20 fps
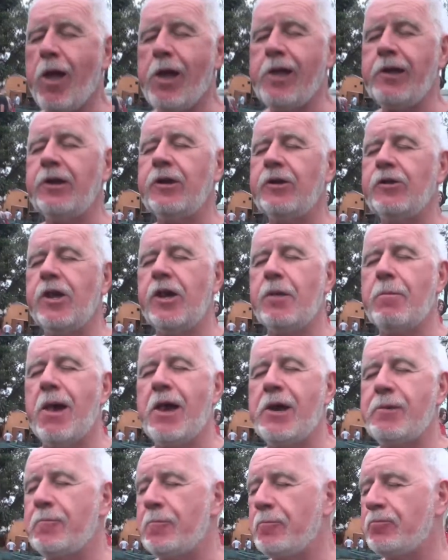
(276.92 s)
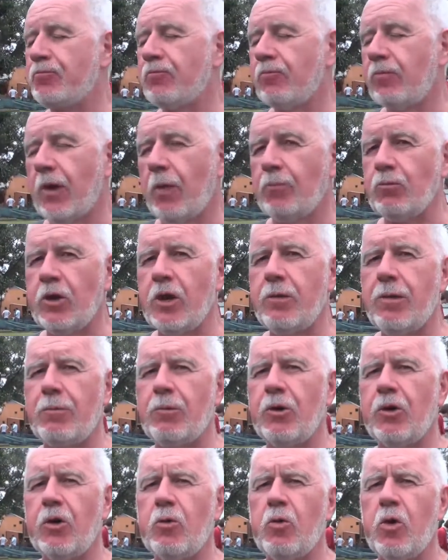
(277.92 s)
Hang in there, mate. Keep
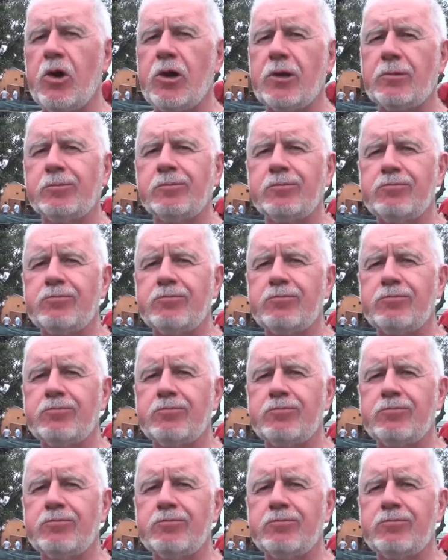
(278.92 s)
up the good work.